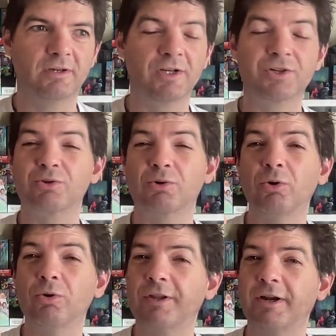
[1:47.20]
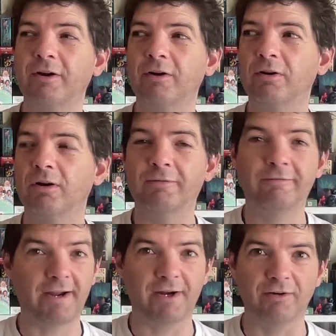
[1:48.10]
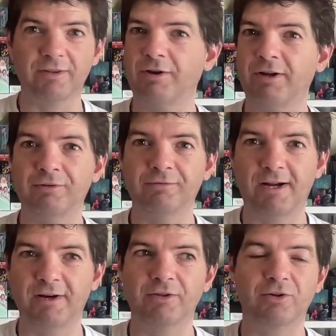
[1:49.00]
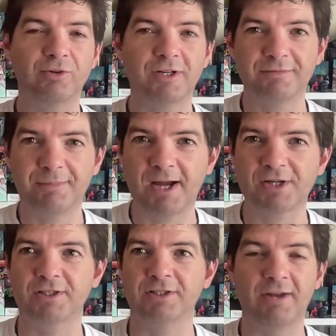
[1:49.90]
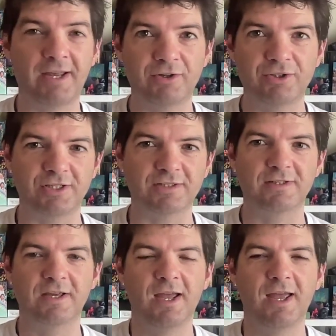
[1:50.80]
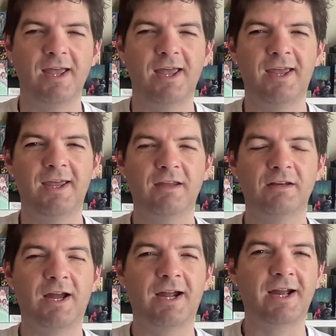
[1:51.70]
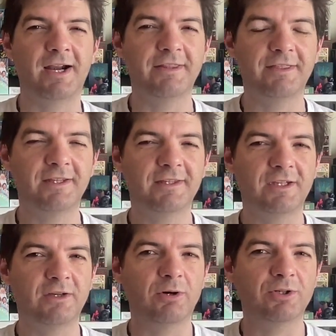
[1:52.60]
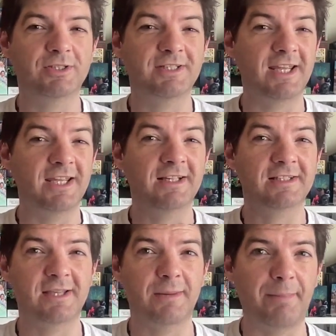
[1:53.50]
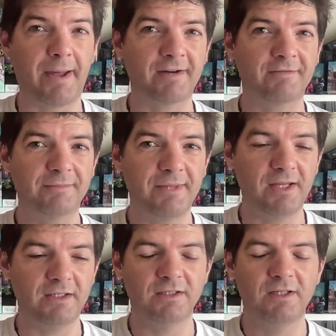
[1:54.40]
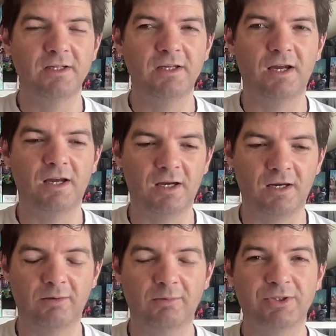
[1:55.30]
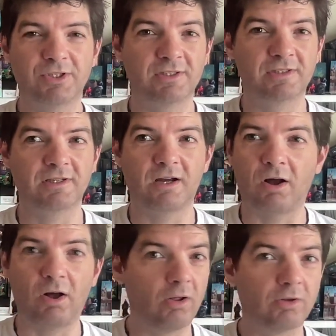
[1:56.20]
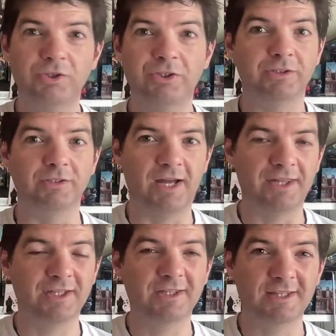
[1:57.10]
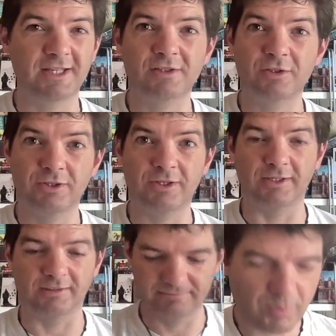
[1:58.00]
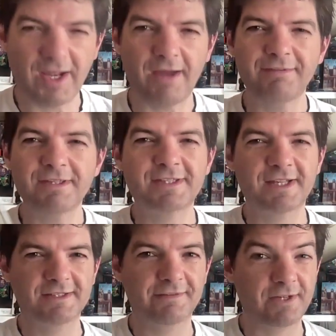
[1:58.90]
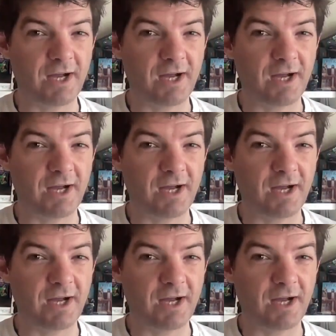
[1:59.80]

control their fire, their inner fire, their creative passion, their energies. And I kind of think that you are just taking a step back from that, which is all good. I think that that's a good thing. We have the Six of